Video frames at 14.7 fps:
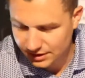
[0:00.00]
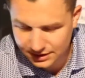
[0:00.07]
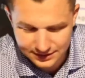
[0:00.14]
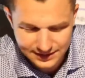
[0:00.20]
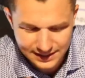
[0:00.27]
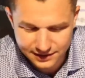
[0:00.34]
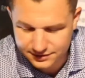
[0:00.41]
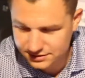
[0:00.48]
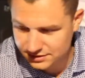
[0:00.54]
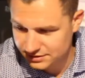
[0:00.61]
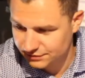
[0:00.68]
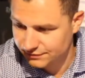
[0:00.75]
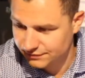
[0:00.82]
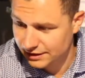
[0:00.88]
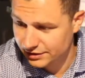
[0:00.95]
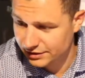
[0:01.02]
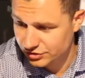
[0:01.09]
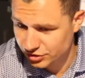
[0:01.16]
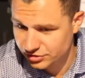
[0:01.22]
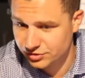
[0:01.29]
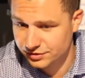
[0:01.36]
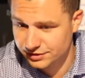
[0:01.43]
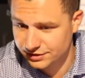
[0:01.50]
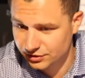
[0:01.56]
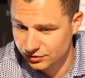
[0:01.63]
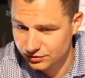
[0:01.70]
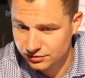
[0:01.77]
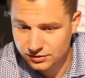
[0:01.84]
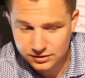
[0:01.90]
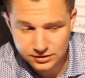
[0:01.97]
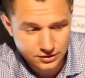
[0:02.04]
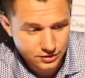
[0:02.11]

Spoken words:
analysis of how to structure a deal,